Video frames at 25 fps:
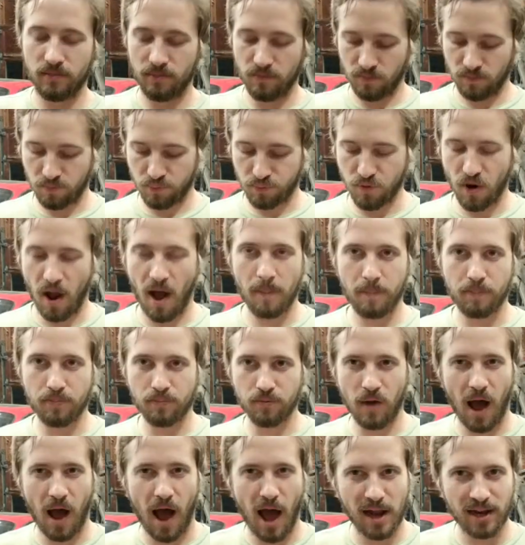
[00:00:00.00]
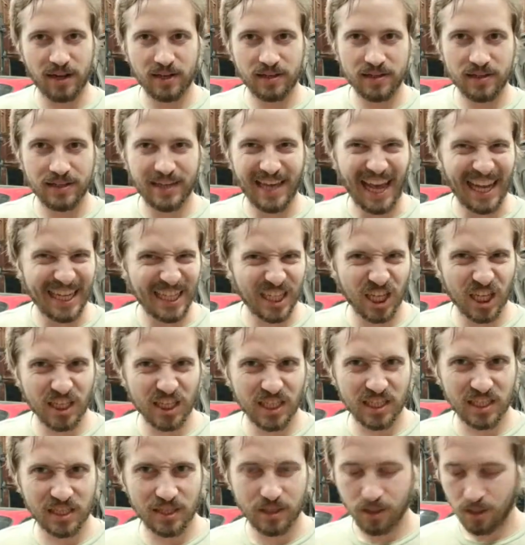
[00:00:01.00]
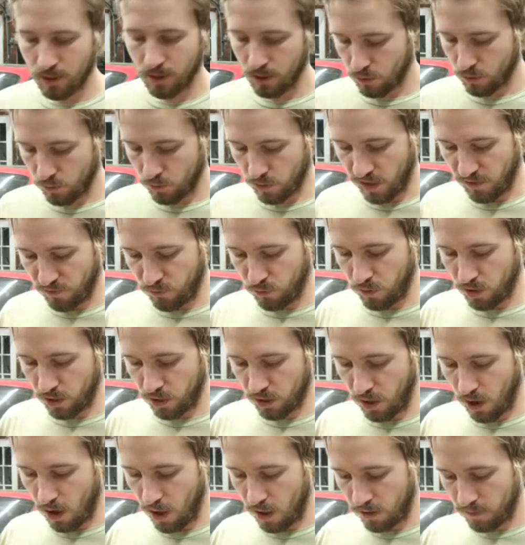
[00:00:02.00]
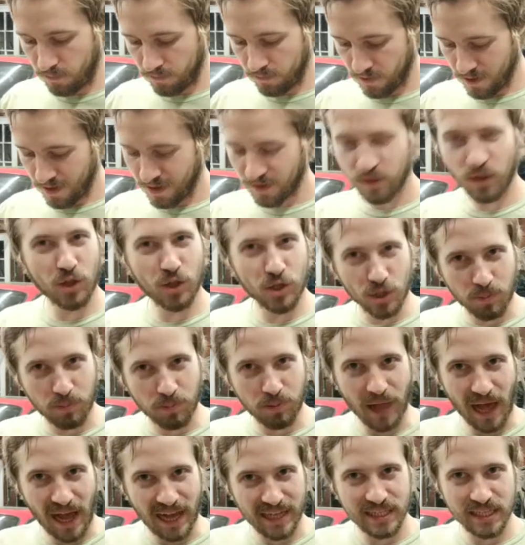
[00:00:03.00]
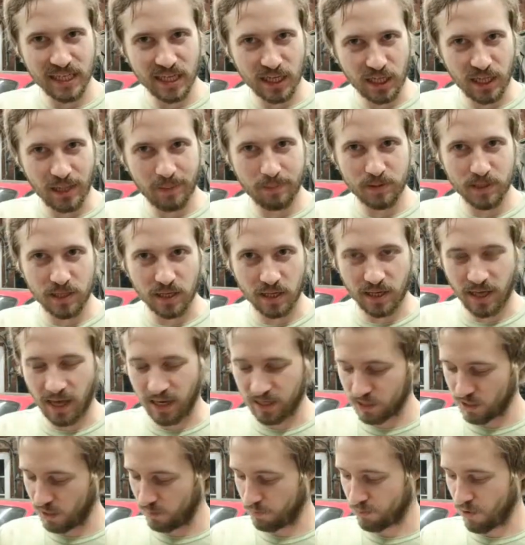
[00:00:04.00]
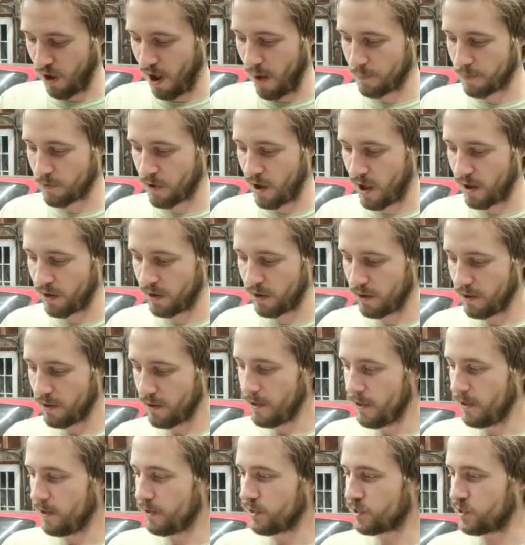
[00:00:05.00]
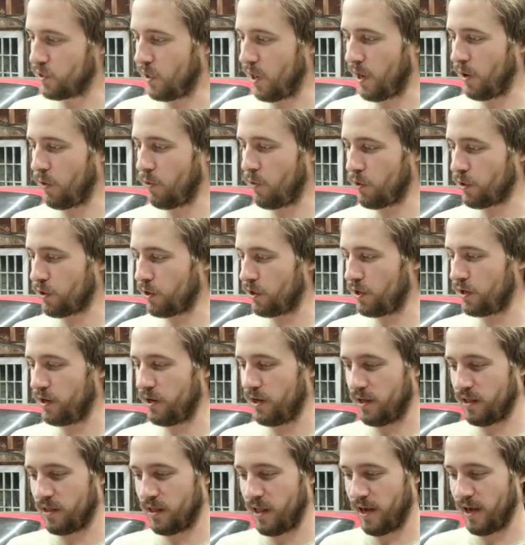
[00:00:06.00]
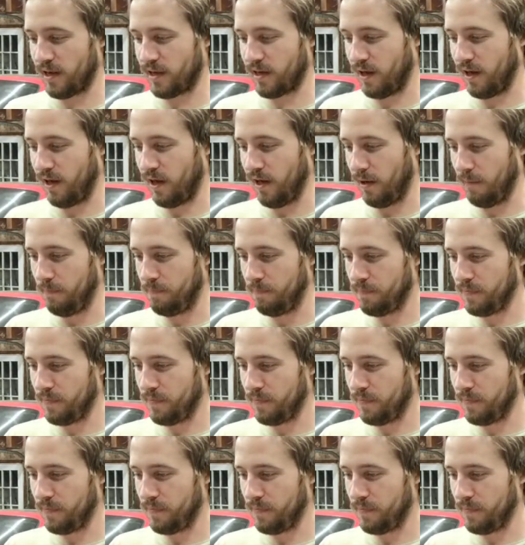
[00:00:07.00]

prop rod catches, whatever you want to call them, the little plastic clips that catch the prop rod. So I ordered like a